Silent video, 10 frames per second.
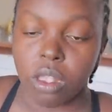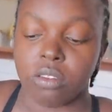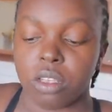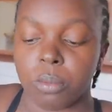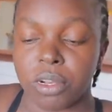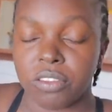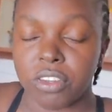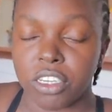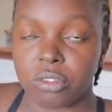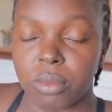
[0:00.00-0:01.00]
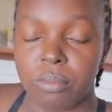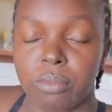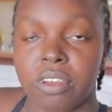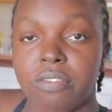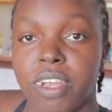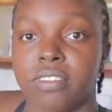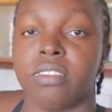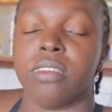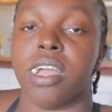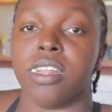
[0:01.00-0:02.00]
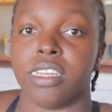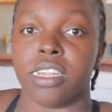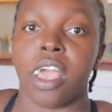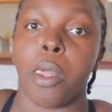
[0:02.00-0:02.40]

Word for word: So I'm gonna finish my breakfast and